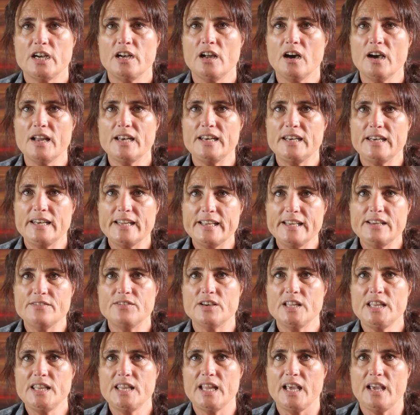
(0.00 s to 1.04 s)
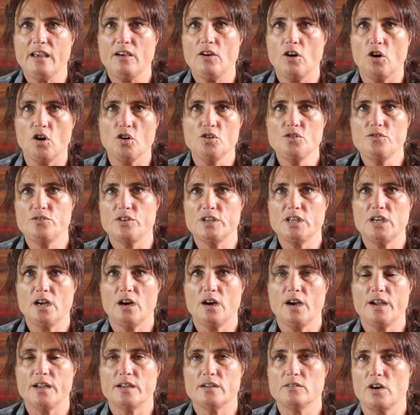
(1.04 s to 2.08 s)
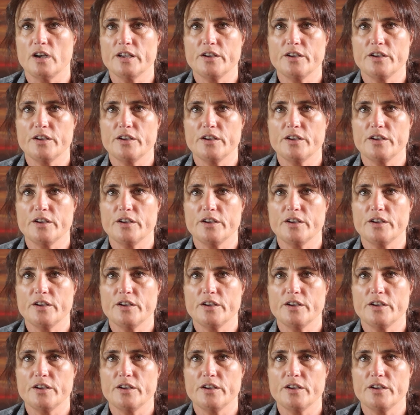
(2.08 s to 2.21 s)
and I leave it there overnight.